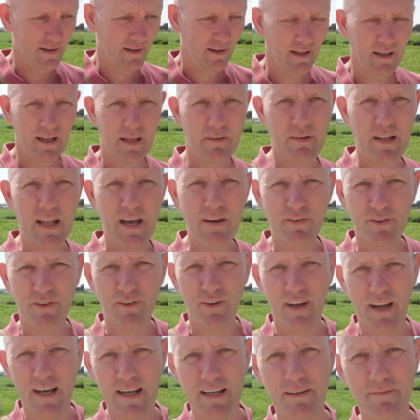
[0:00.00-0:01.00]
I'll leave it there for
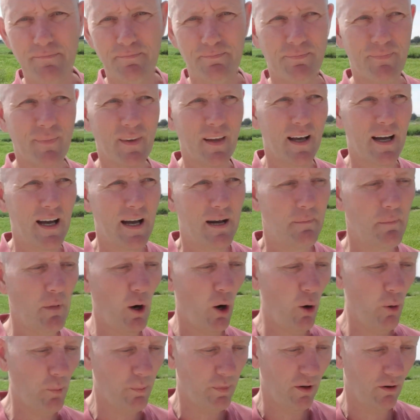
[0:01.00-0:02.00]
today. I
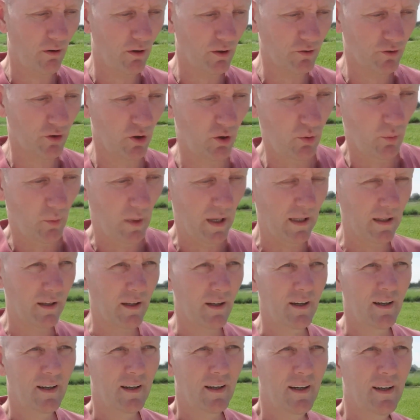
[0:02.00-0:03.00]
hope you're all doing well.
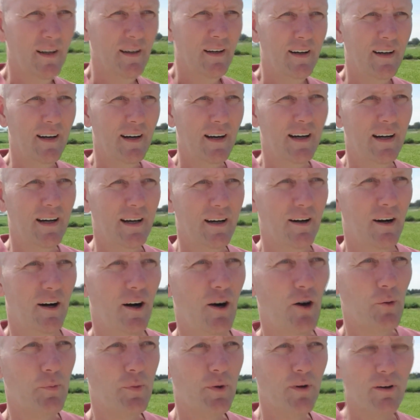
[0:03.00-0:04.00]

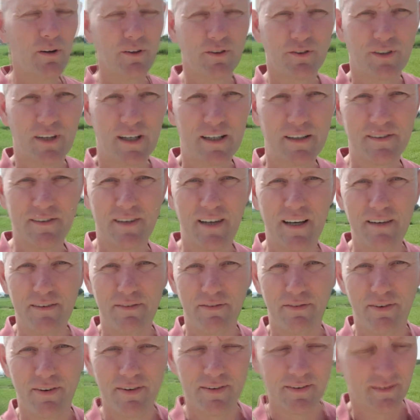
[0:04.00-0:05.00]
Hope you're all staying safe.
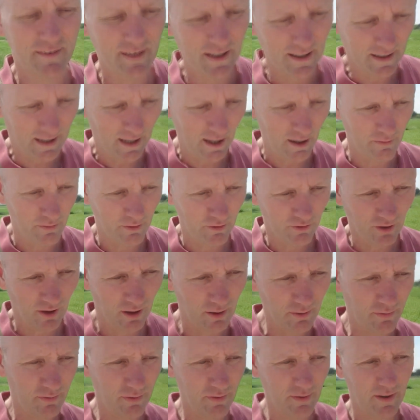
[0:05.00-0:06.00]
Take care of
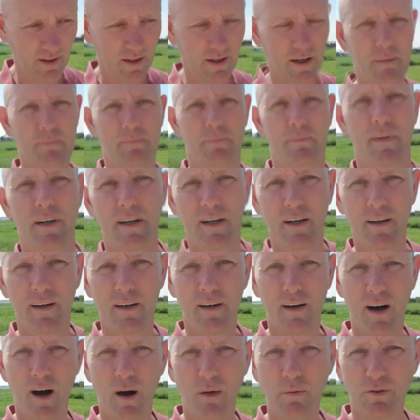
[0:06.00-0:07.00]
yourself.
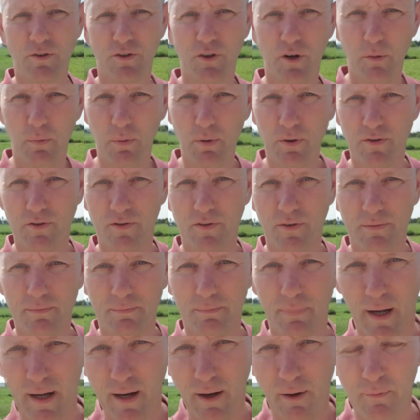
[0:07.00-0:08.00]
Onwards and upwards.
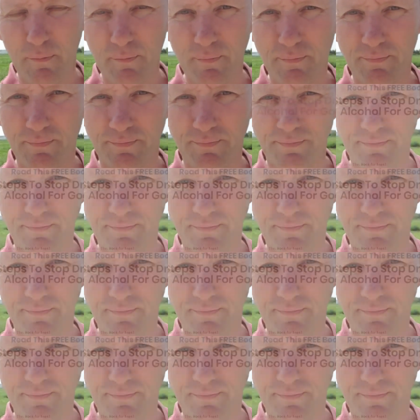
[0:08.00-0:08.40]
Bye now.